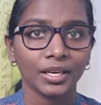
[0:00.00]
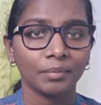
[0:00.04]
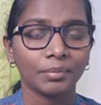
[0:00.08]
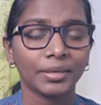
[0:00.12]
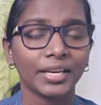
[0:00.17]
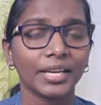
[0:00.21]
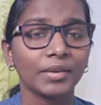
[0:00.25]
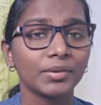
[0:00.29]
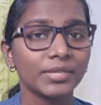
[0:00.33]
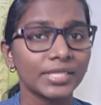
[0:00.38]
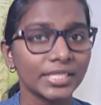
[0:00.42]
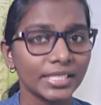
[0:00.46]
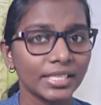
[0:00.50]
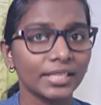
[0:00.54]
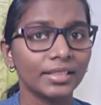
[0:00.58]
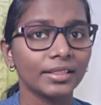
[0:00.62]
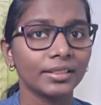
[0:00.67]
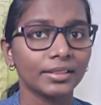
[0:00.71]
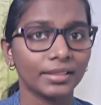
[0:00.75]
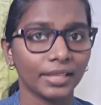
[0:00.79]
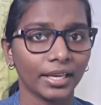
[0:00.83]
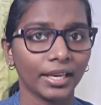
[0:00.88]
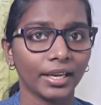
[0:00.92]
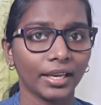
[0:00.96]
But I was
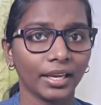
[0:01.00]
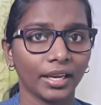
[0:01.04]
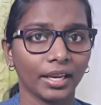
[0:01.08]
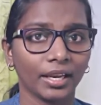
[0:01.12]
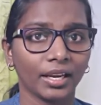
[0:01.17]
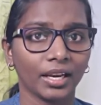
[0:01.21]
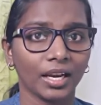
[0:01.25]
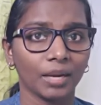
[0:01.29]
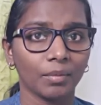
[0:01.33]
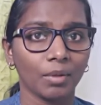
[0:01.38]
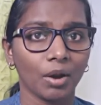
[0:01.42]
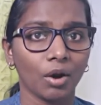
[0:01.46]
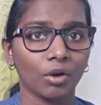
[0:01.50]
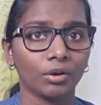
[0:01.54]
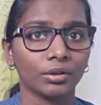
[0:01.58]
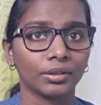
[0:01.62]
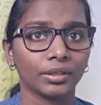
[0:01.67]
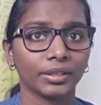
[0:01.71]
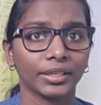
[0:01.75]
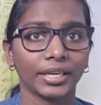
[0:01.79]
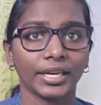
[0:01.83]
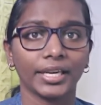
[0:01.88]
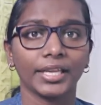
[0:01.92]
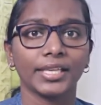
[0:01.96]
still thinking
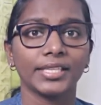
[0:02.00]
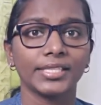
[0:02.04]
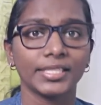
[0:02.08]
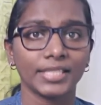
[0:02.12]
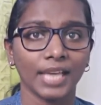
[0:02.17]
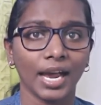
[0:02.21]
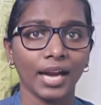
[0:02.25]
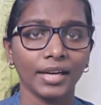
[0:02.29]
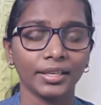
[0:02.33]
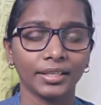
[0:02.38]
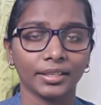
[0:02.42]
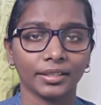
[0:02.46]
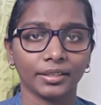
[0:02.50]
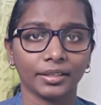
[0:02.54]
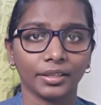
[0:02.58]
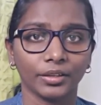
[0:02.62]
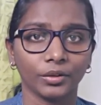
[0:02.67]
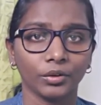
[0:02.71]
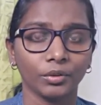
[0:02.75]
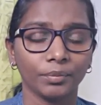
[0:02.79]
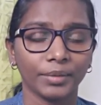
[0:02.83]
about getting started,